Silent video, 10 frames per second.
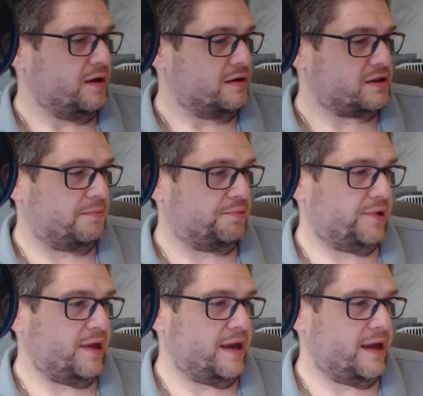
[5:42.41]
Some
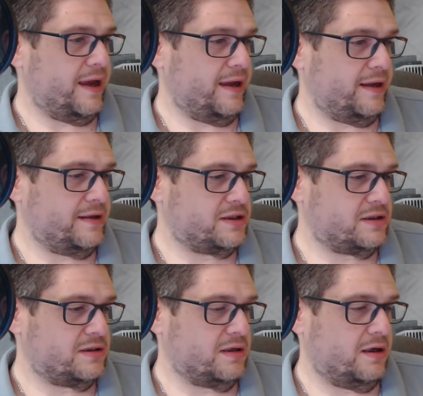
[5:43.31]
play
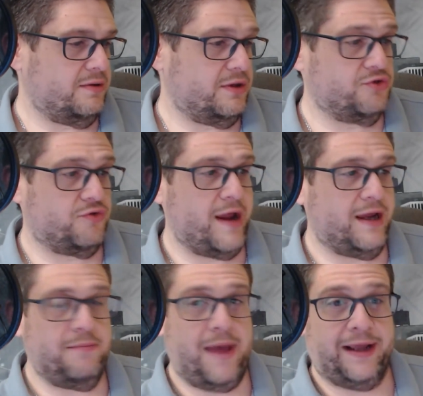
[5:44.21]
aids, the
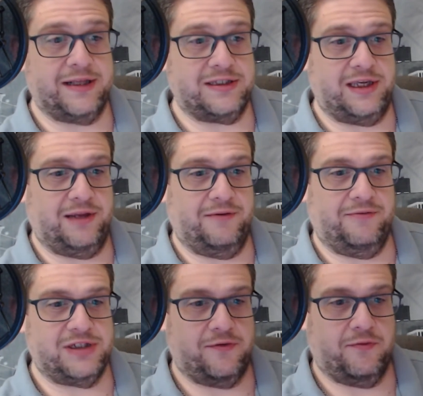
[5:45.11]
Dragon magazine,
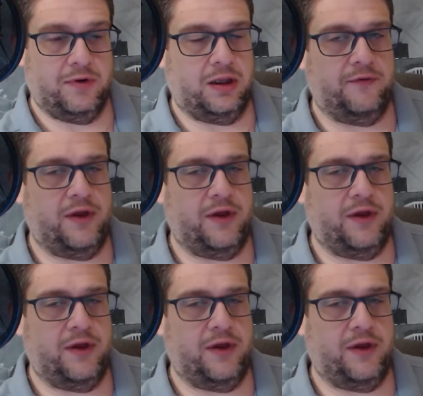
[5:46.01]
which everyone loved.